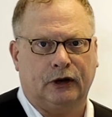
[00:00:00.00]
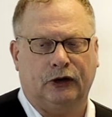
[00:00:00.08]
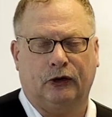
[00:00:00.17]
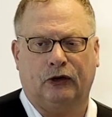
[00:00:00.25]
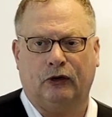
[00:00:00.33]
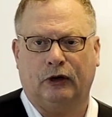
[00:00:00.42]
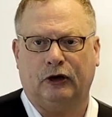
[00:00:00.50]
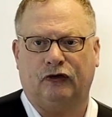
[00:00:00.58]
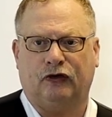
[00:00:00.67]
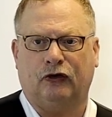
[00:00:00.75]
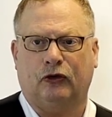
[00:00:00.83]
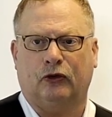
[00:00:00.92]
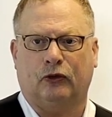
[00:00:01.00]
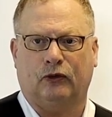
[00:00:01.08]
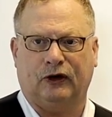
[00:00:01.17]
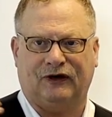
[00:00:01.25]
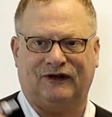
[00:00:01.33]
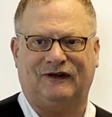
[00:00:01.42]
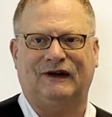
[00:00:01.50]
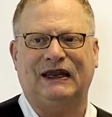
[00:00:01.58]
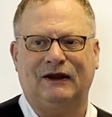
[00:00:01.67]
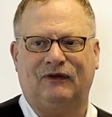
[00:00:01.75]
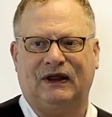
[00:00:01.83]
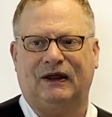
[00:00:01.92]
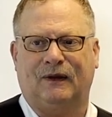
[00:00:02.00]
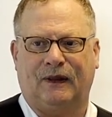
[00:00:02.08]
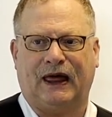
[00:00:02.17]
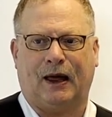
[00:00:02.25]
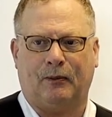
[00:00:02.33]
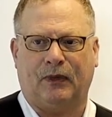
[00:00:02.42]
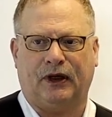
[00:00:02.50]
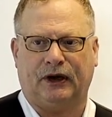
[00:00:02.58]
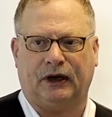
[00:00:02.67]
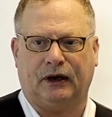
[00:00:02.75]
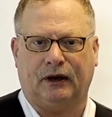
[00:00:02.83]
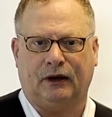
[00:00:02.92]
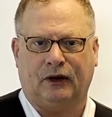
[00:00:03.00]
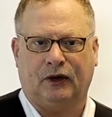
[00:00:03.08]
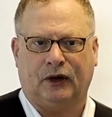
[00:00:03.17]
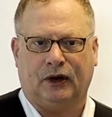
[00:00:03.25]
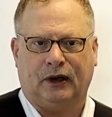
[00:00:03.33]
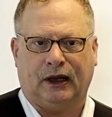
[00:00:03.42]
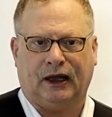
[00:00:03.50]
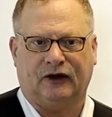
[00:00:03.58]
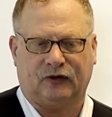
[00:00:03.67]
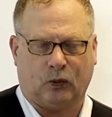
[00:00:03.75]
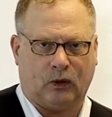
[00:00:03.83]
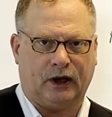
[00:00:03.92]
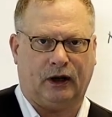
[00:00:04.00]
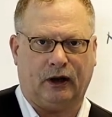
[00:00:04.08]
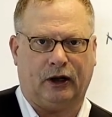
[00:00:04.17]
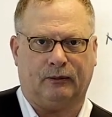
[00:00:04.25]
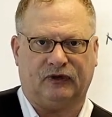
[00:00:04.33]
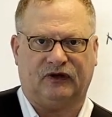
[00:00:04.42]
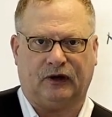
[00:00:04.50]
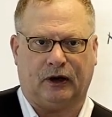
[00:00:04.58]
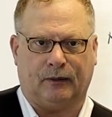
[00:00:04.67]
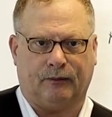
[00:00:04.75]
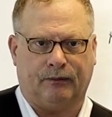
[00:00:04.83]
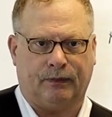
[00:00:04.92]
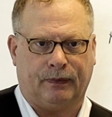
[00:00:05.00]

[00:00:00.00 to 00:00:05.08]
You're going to receive in that money as one lump sum.